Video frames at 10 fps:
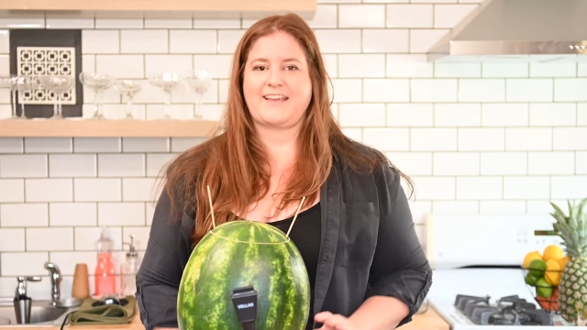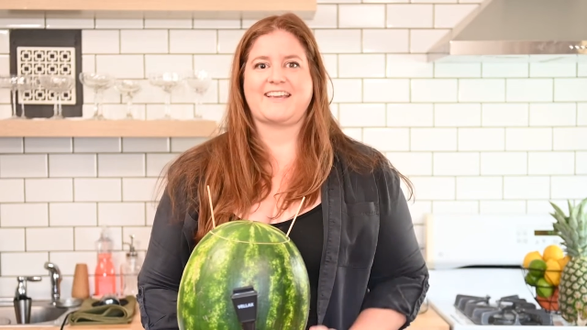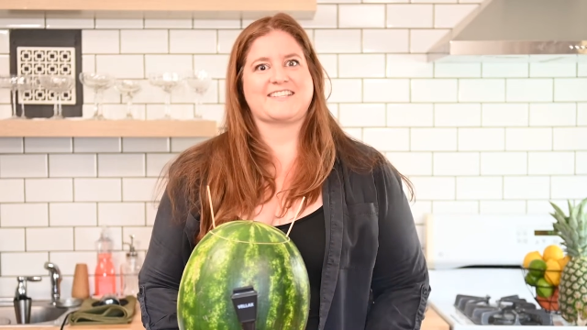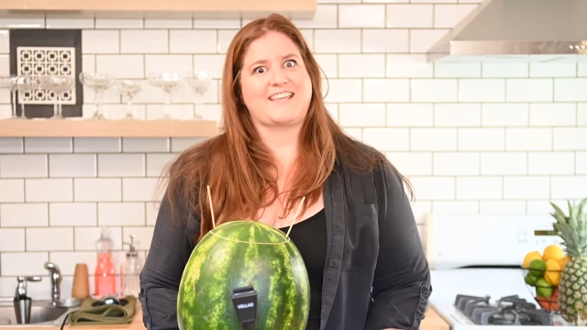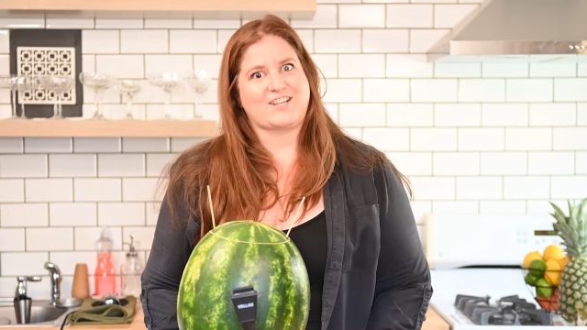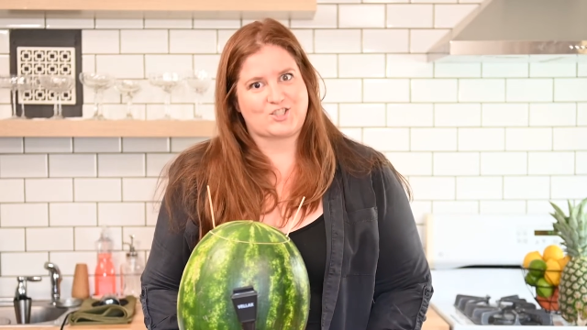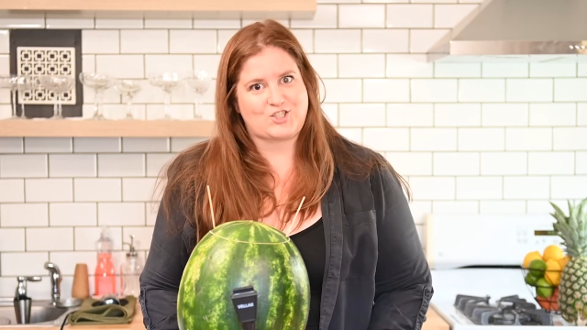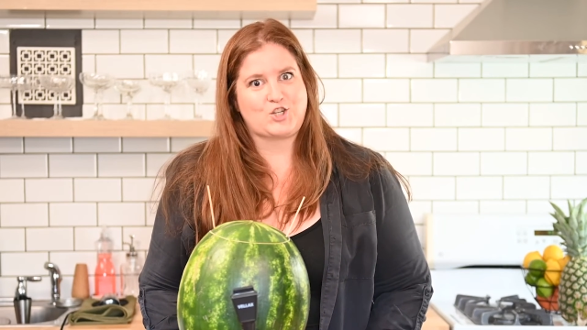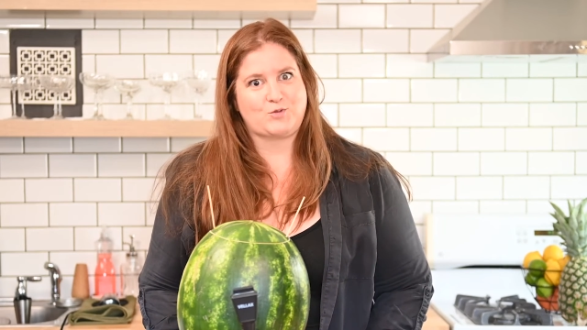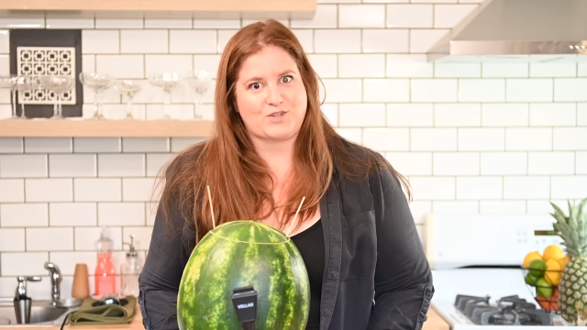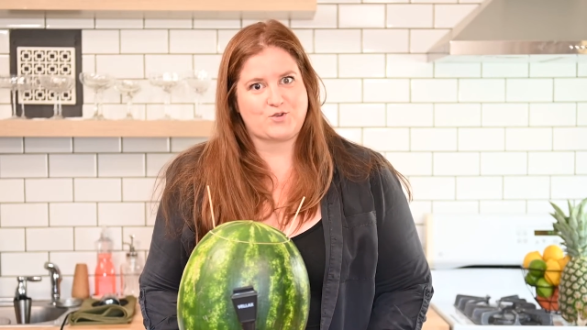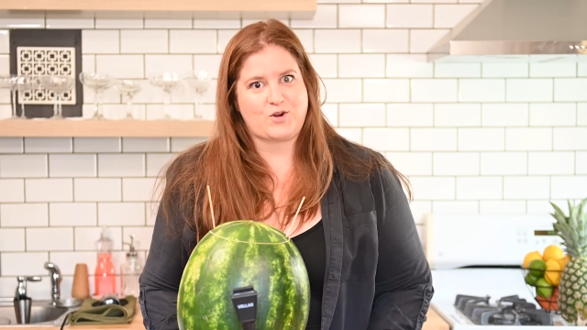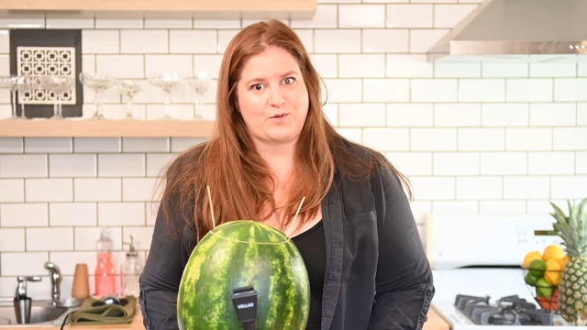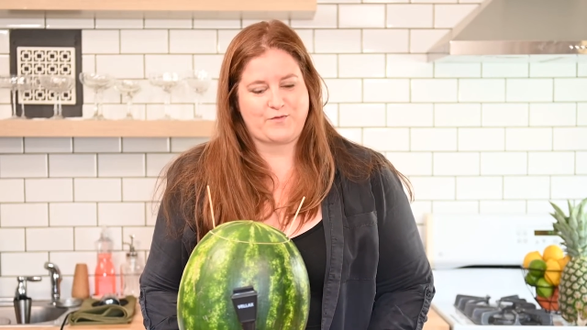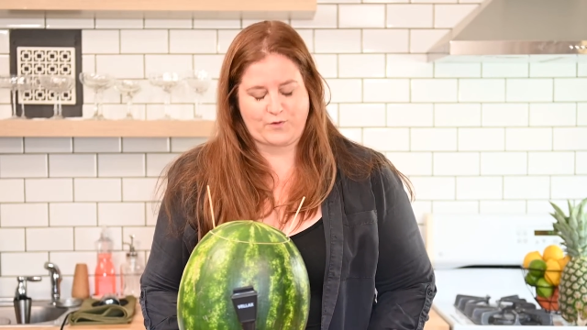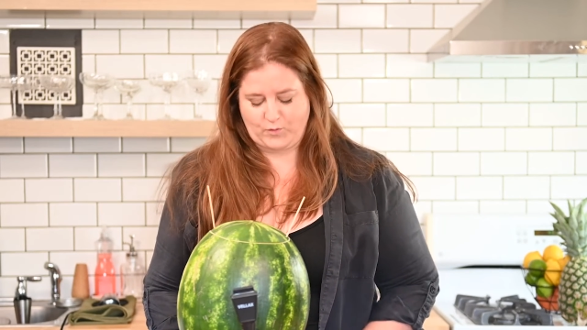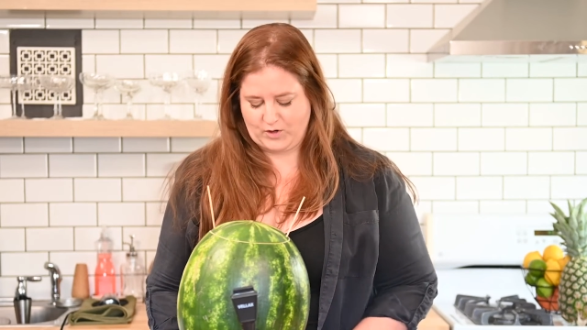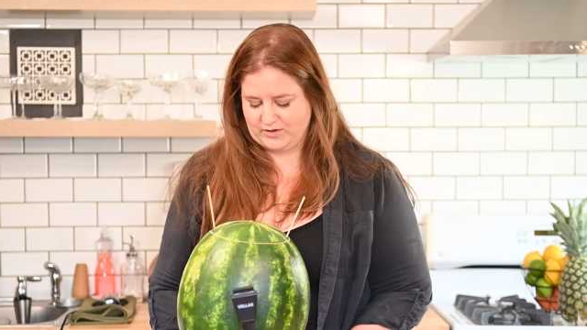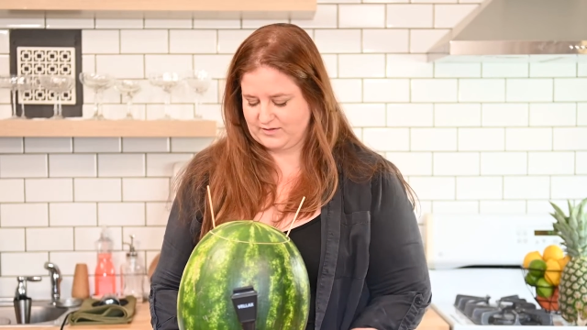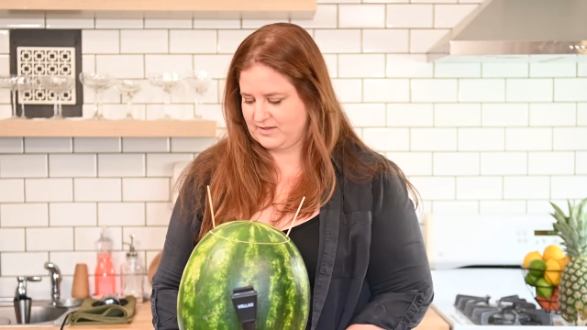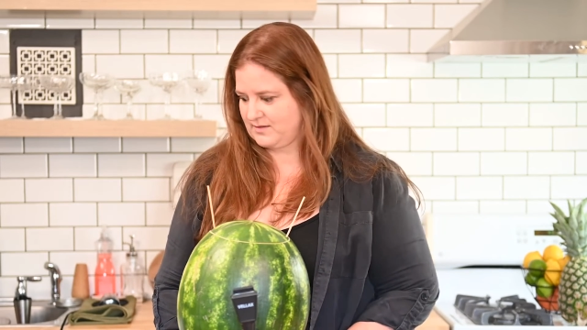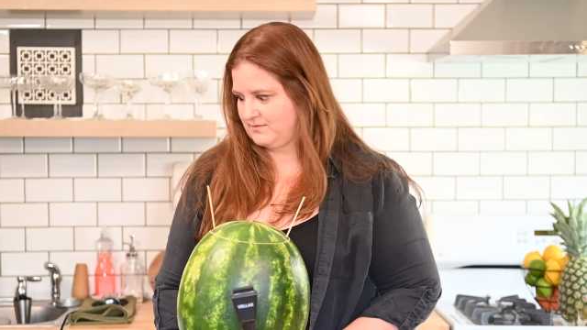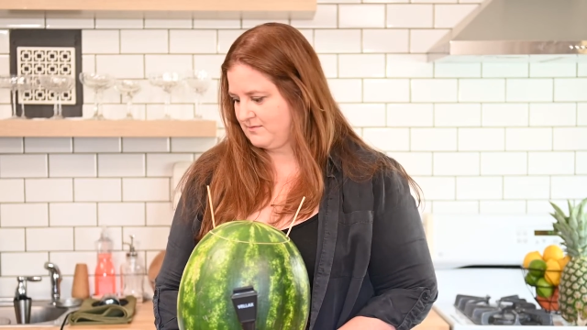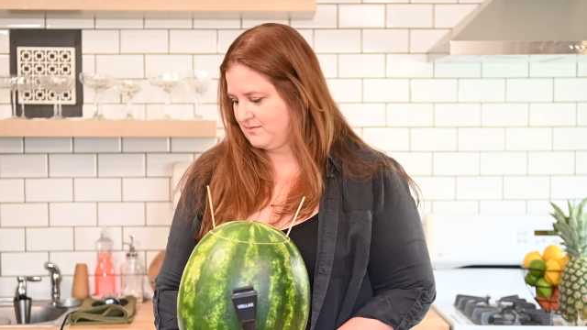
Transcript: Isn't that just too adorable for words?